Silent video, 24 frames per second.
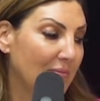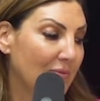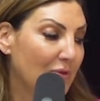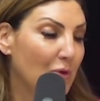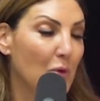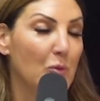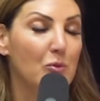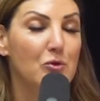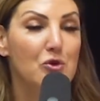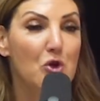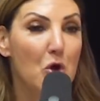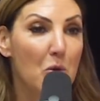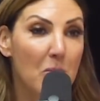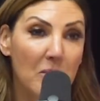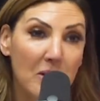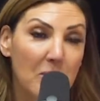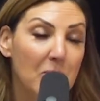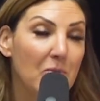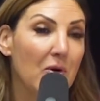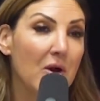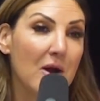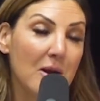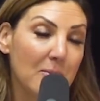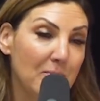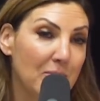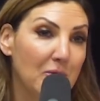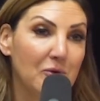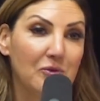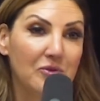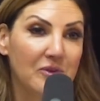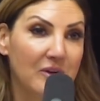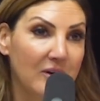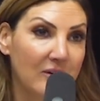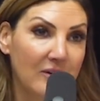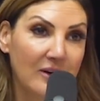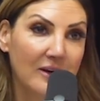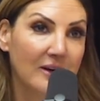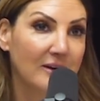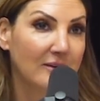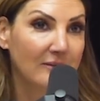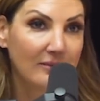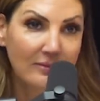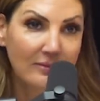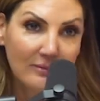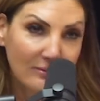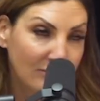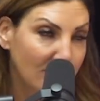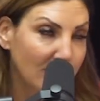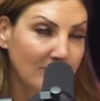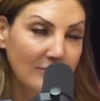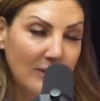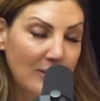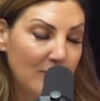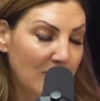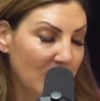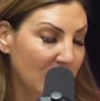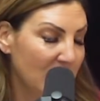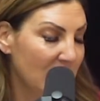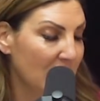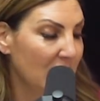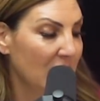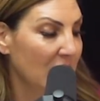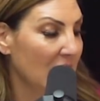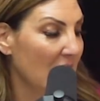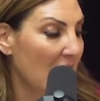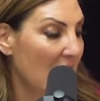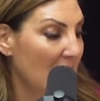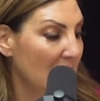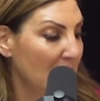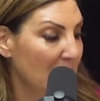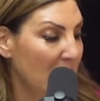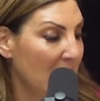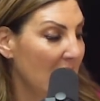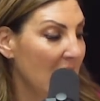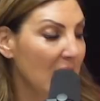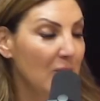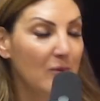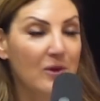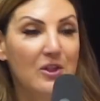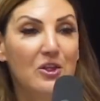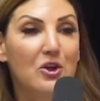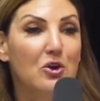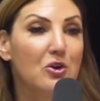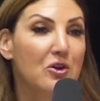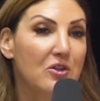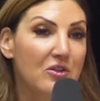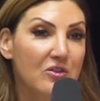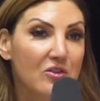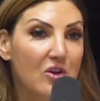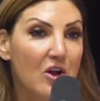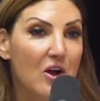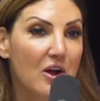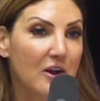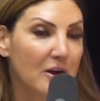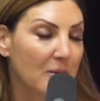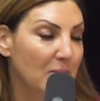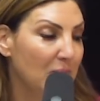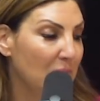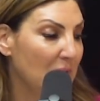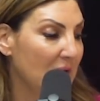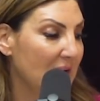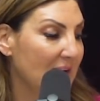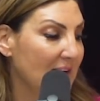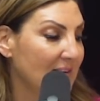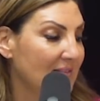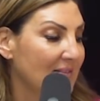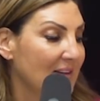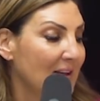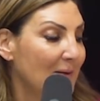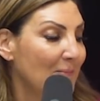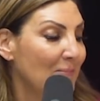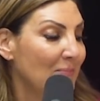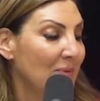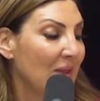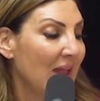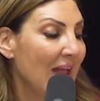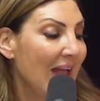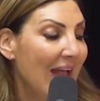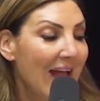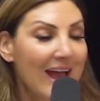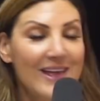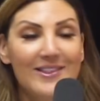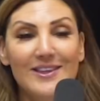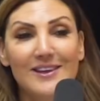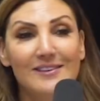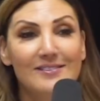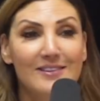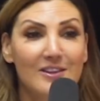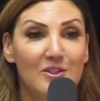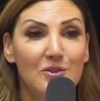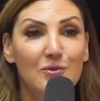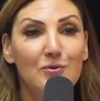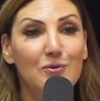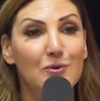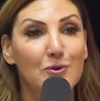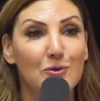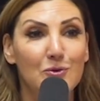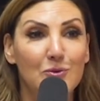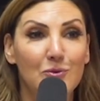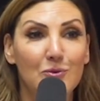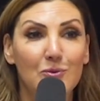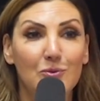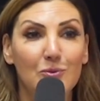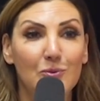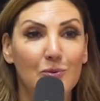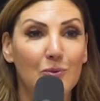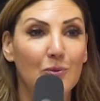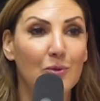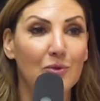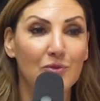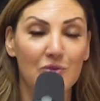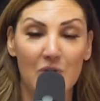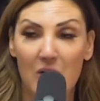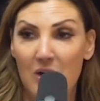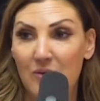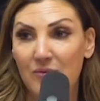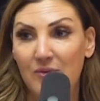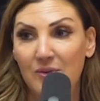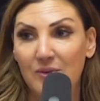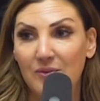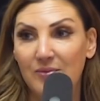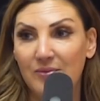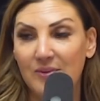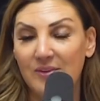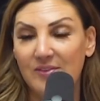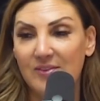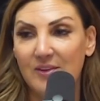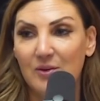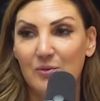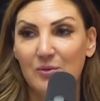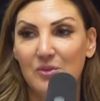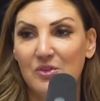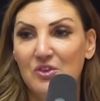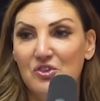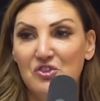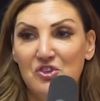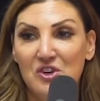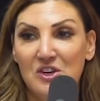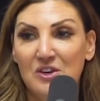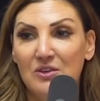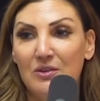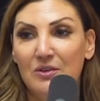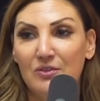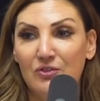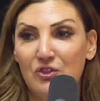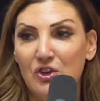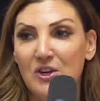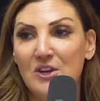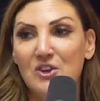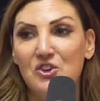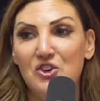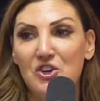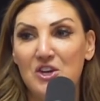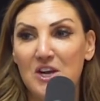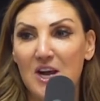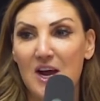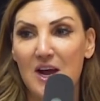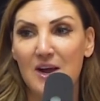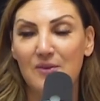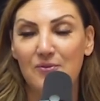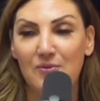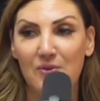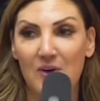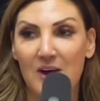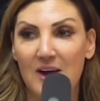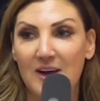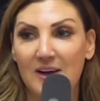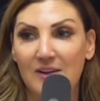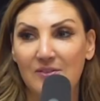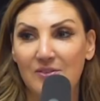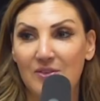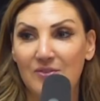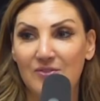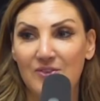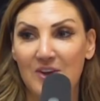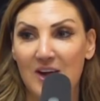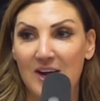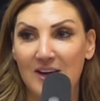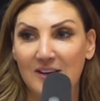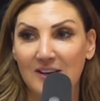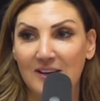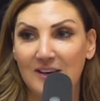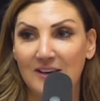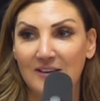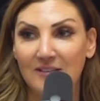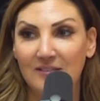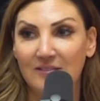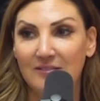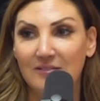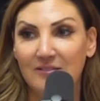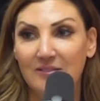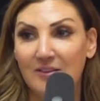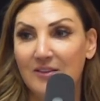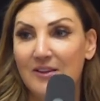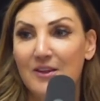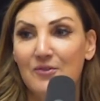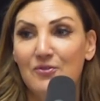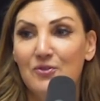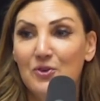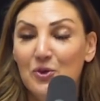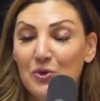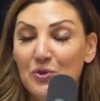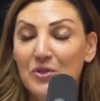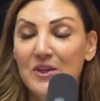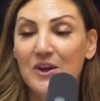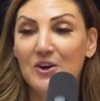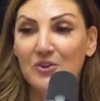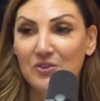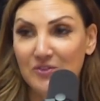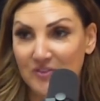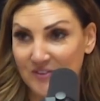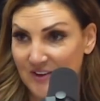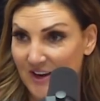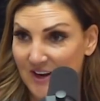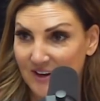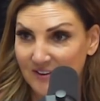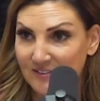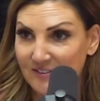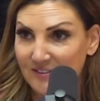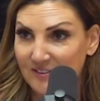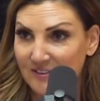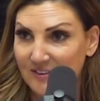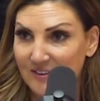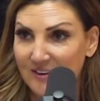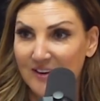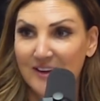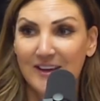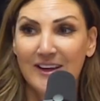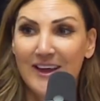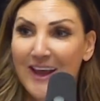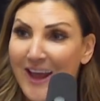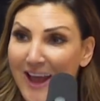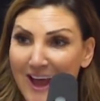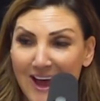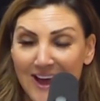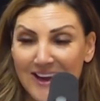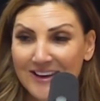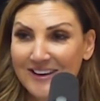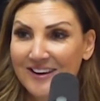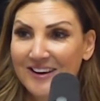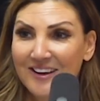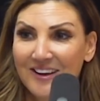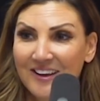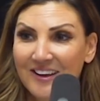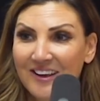so nobody brought up those earrings. They must have forgotten. But anyway, they go to this condom place, and they said the food was awful. They said it was the TGI Fridays of Thailand. So the food there sucked. Again,